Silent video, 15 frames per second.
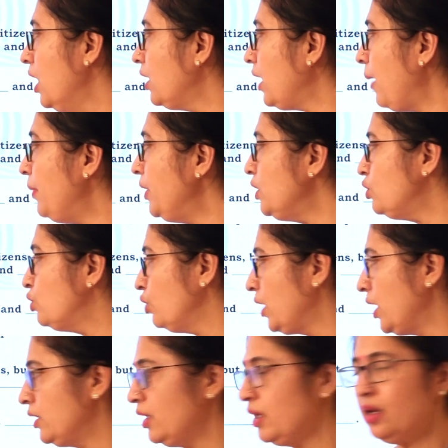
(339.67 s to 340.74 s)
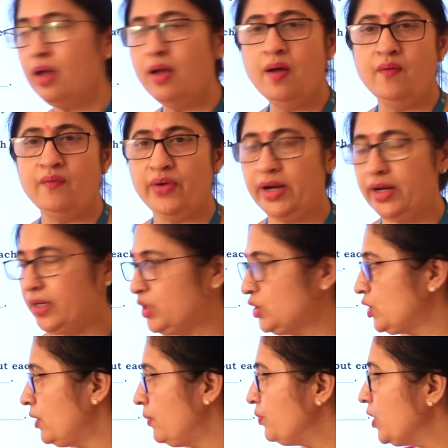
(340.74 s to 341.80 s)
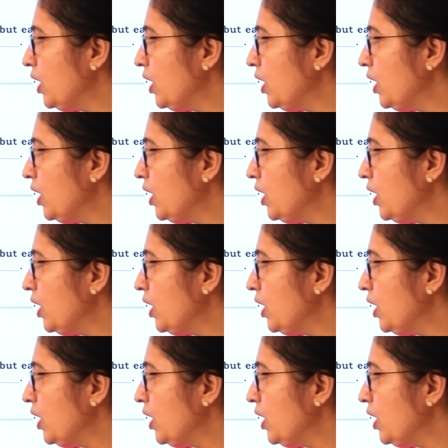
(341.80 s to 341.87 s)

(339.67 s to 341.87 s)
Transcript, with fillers: coming together federation.